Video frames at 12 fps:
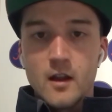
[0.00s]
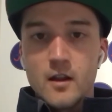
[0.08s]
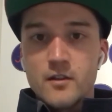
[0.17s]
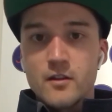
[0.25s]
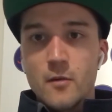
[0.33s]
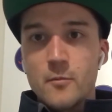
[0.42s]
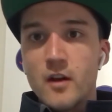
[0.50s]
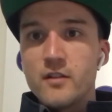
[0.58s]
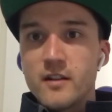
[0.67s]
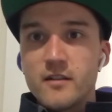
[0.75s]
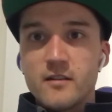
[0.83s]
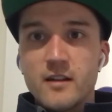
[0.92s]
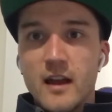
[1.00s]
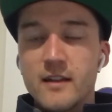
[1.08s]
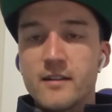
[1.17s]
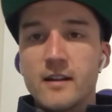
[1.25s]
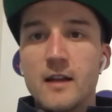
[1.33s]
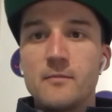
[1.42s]
So post-season, as
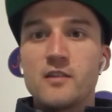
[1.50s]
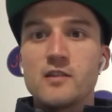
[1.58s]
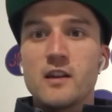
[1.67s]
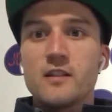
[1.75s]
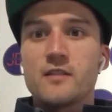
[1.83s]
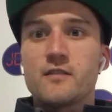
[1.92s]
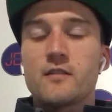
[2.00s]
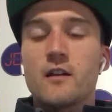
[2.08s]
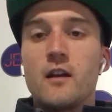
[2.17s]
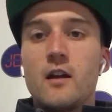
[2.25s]
the name suggests,